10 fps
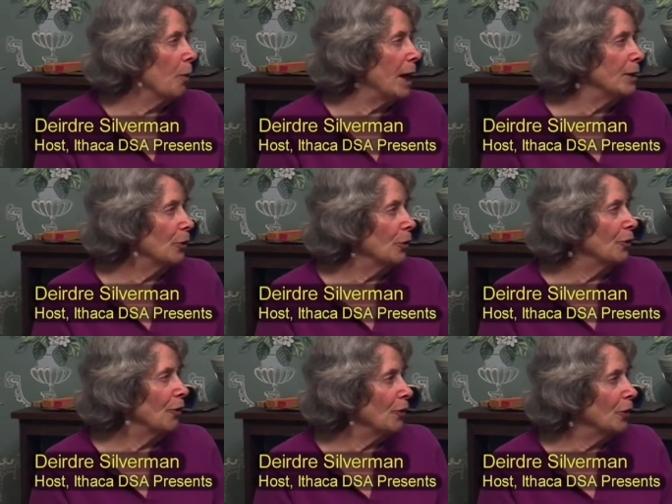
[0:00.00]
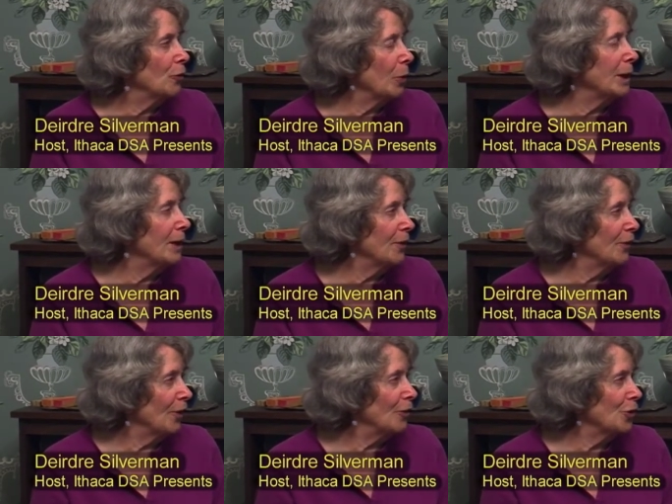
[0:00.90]
writers of the 20th
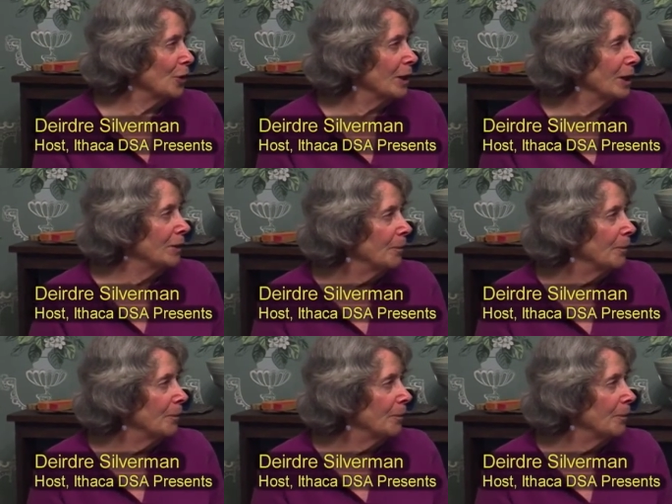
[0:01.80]
century.